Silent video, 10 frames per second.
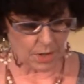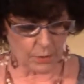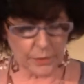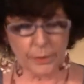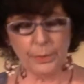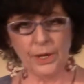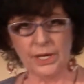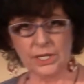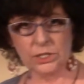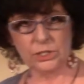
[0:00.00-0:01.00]
We were
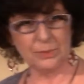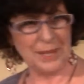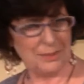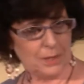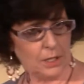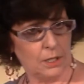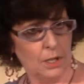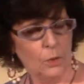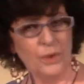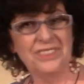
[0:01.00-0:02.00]
punished, maybe,
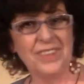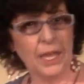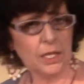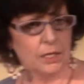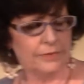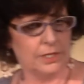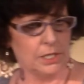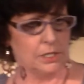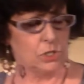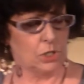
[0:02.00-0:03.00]
with negative
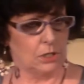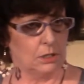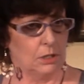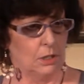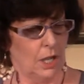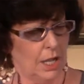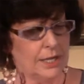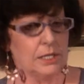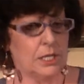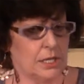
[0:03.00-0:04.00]
attention.
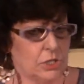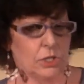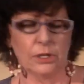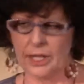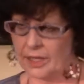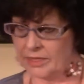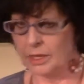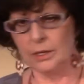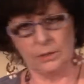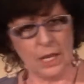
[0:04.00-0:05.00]
Unintentionally, I
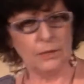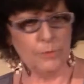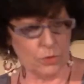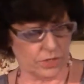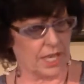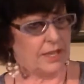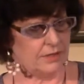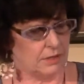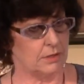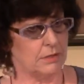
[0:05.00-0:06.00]
think, in most
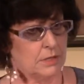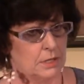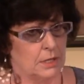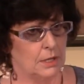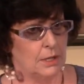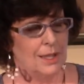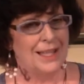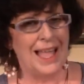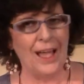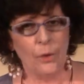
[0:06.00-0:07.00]
cases.
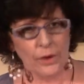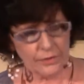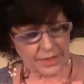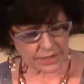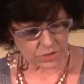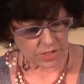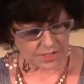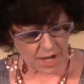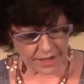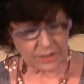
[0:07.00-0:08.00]
However, that's
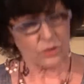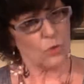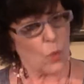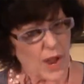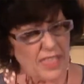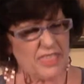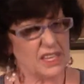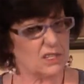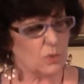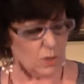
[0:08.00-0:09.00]
just kind of the way
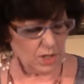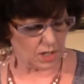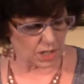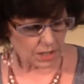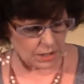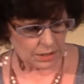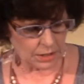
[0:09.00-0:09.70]
things work.